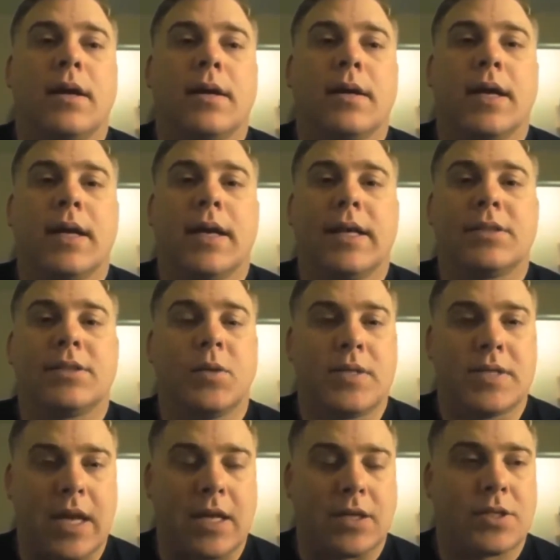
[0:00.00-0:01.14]
in S2
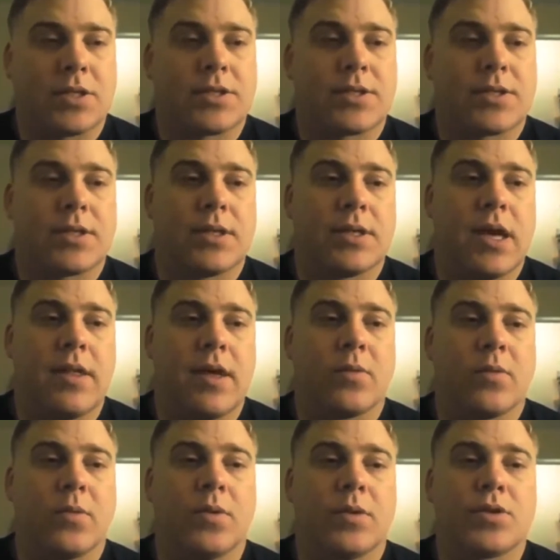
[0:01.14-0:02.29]
Intelligence, and the other
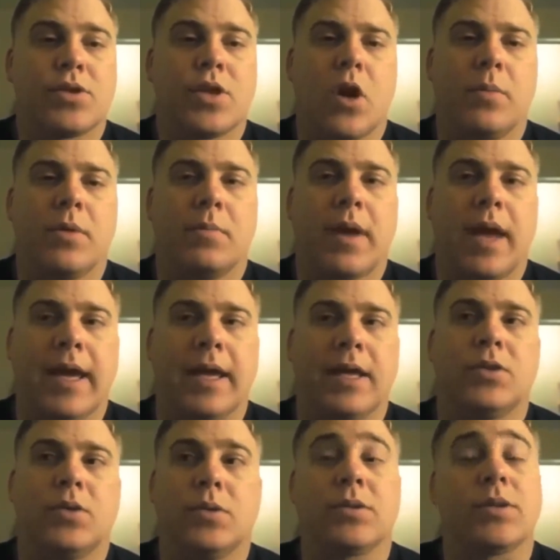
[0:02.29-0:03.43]
one was Toby Page,
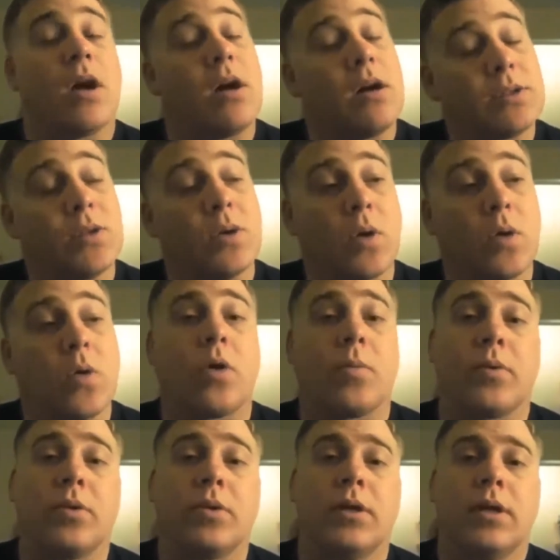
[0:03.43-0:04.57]
who was also a
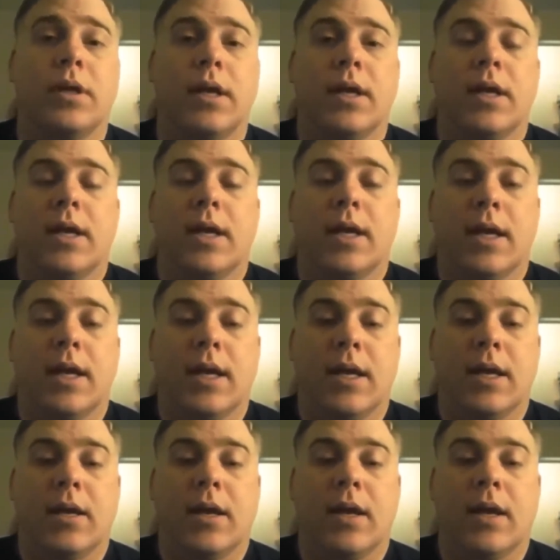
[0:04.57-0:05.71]
corporal in